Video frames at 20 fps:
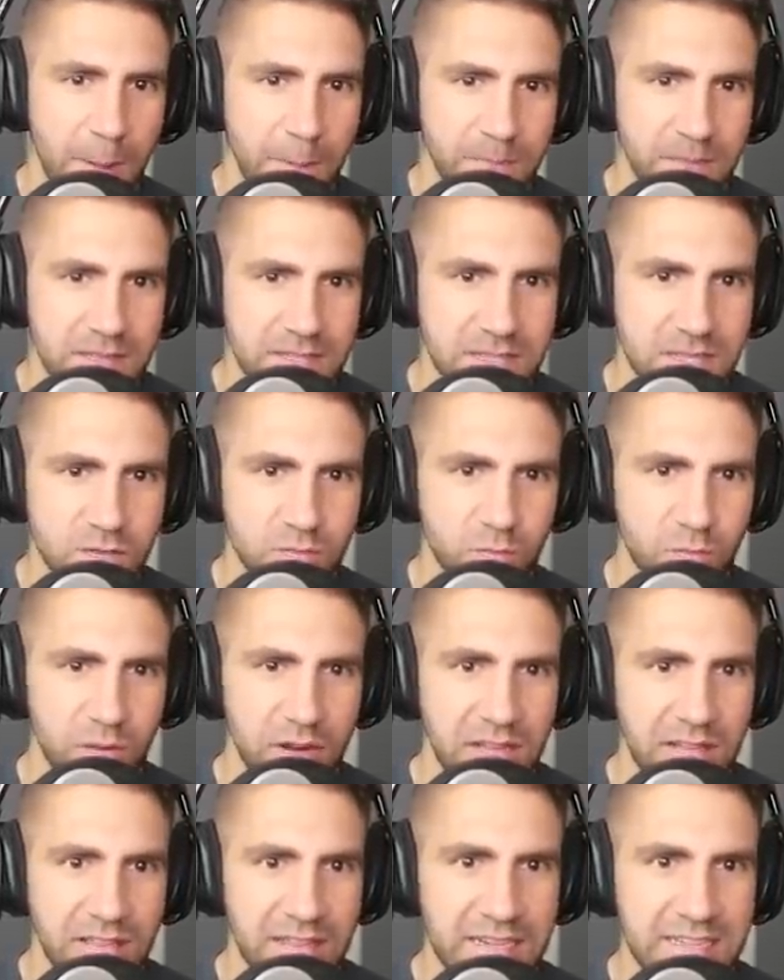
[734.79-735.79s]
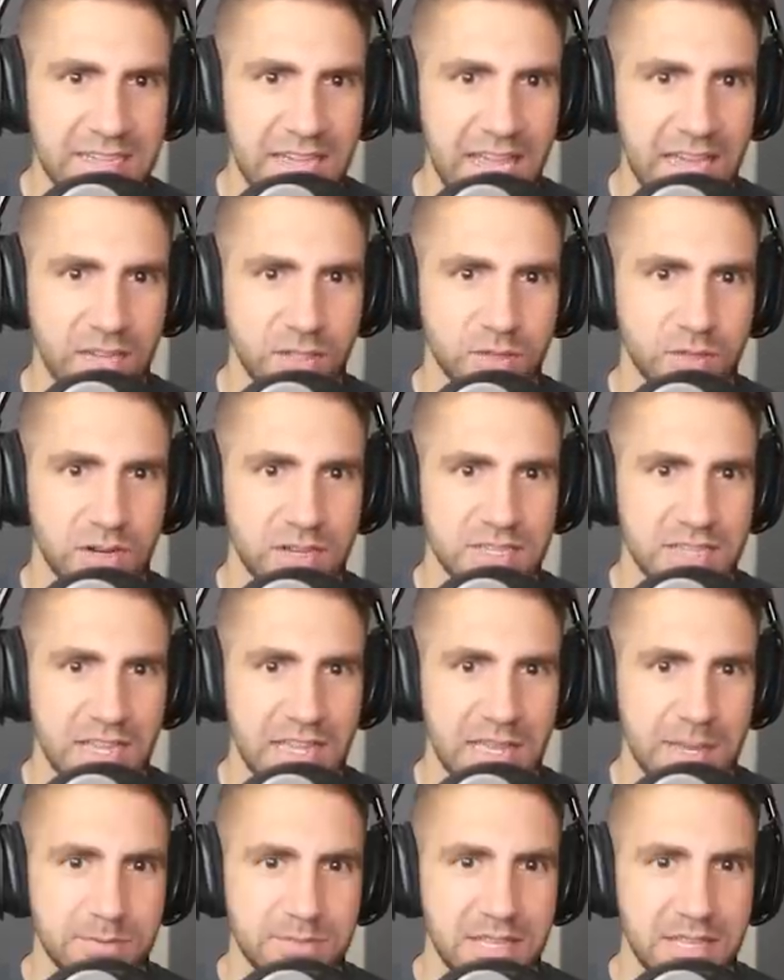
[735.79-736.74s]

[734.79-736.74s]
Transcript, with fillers: This is really dangerous. I keep